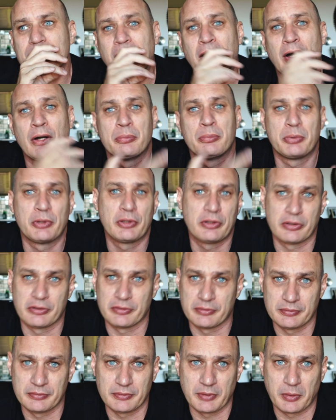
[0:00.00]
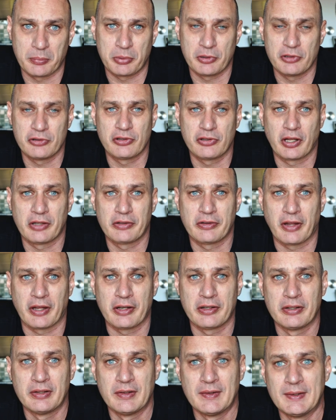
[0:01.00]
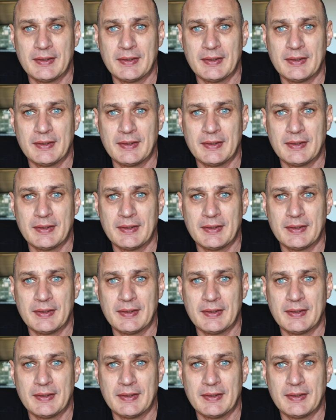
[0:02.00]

I hope you can appreciate that.